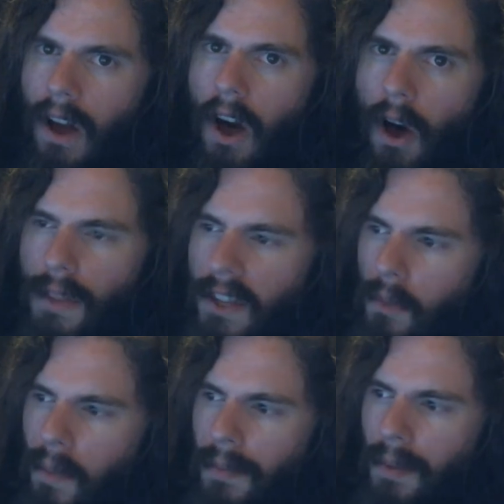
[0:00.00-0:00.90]
All
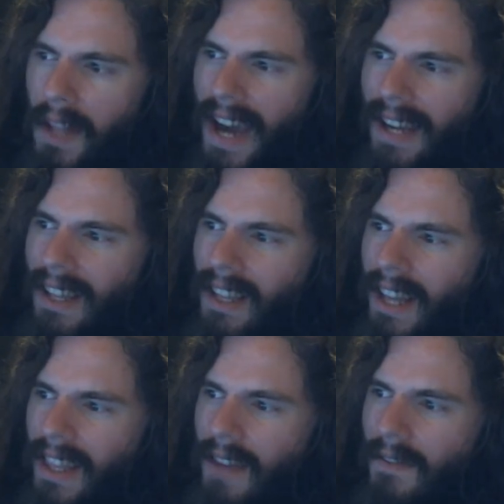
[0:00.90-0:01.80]
these people acting
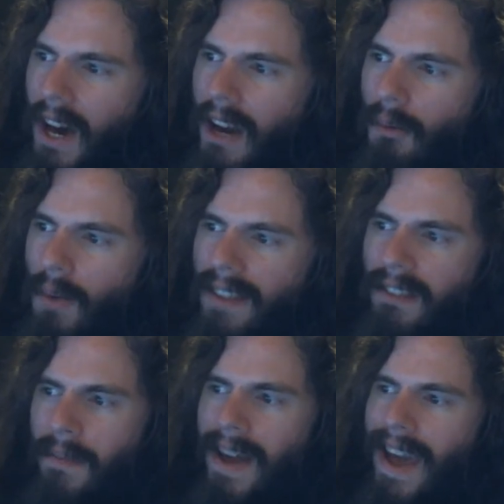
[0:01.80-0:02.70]
like they've got a
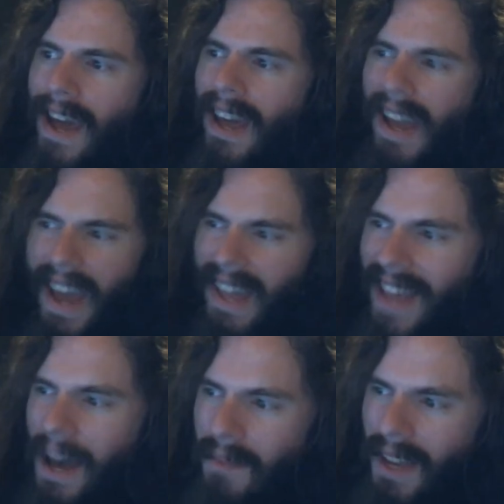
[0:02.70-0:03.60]
resume and
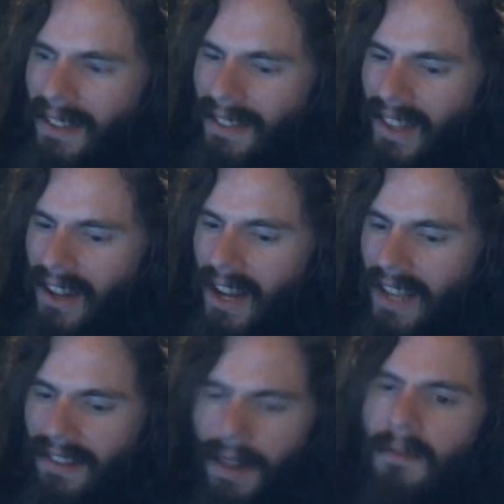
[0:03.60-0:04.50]
that means that they're
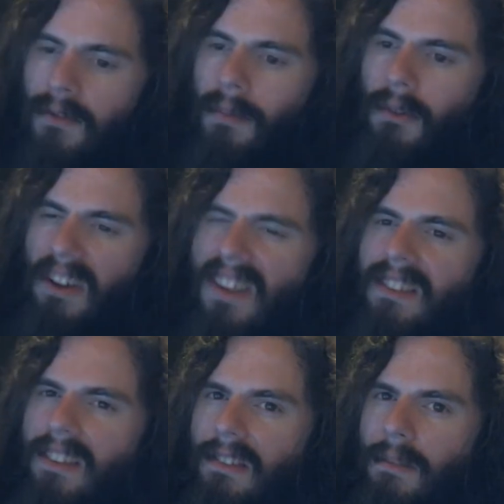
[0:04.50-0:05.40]
exempt from
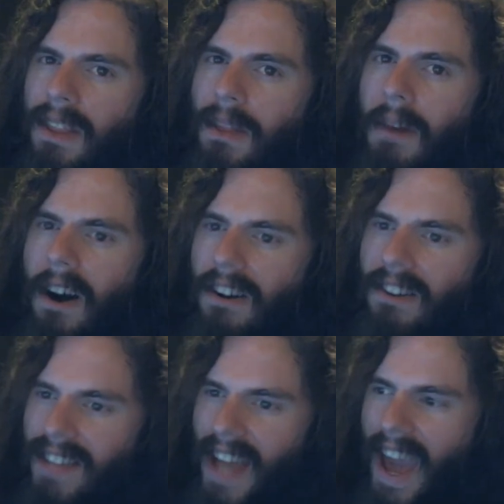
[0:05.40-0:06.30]
criticism in the
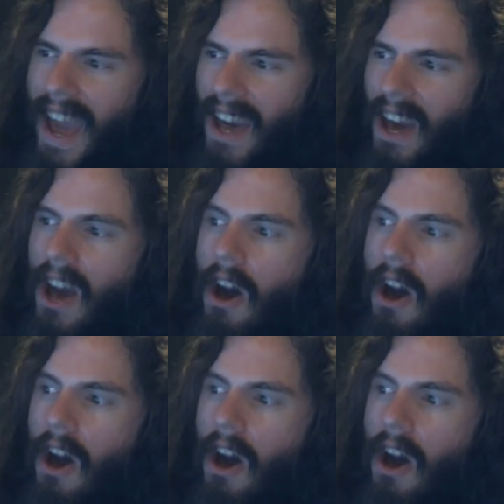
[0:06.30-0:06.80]
modern day.